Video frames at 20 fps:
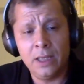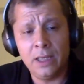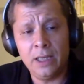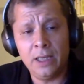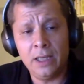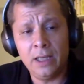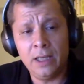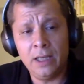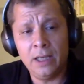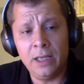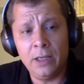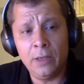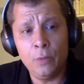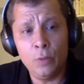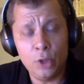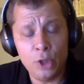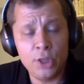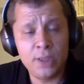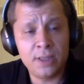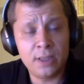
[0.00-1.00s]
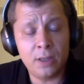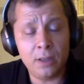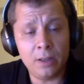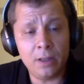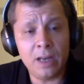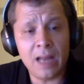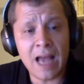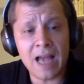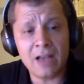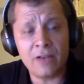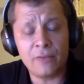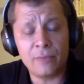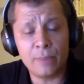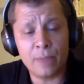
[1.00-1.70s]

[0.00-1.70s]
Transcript: which is called the lack of